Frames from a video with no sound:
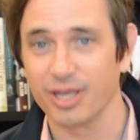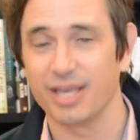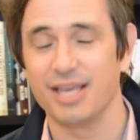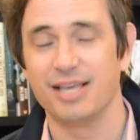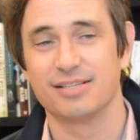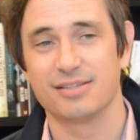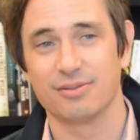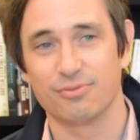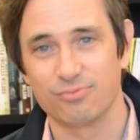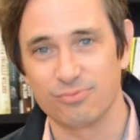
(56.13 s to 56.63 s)

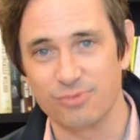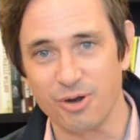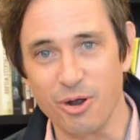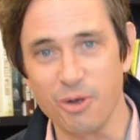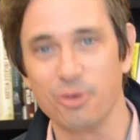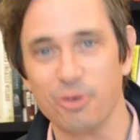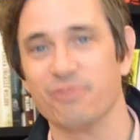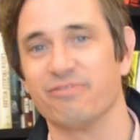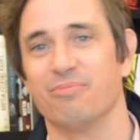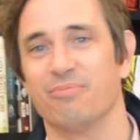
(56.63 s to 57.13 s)
He's a
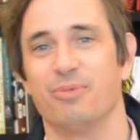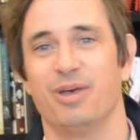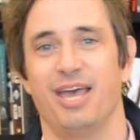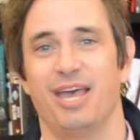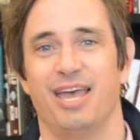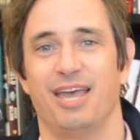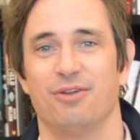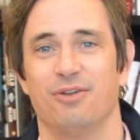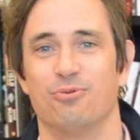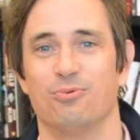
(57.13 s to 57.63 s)
rogue of a
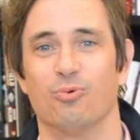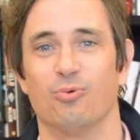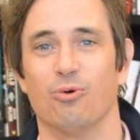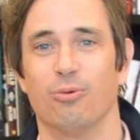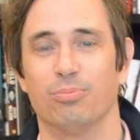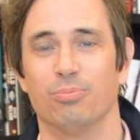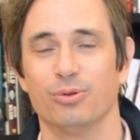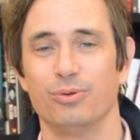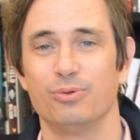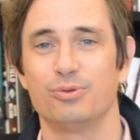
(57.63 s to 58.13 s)
man who wore
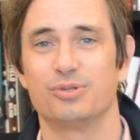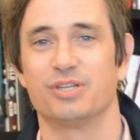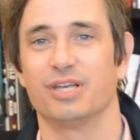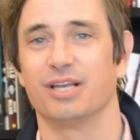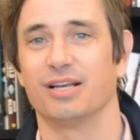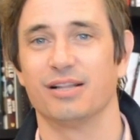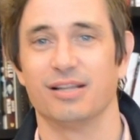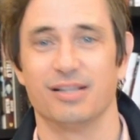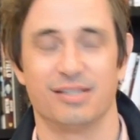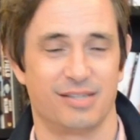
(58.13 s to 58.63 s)
blue
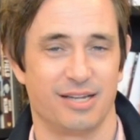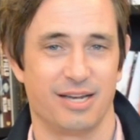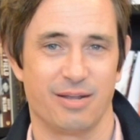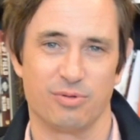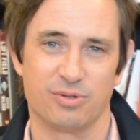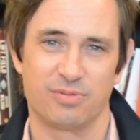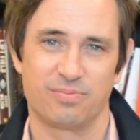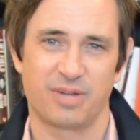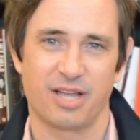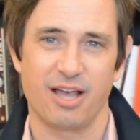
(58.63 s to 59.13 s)
singlets and he
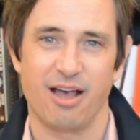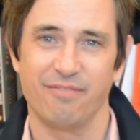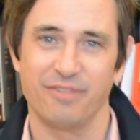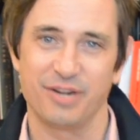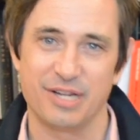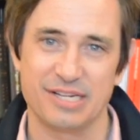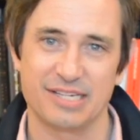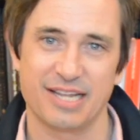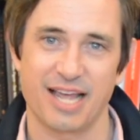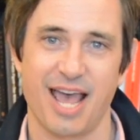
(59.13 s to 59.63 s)
was covered
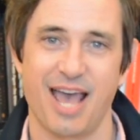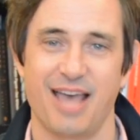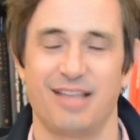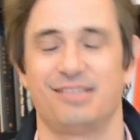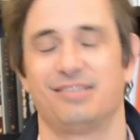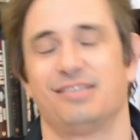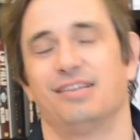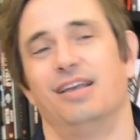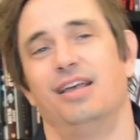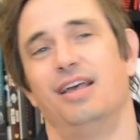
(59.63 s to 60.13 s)
in
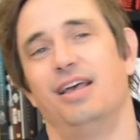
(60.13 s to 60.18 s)
tats.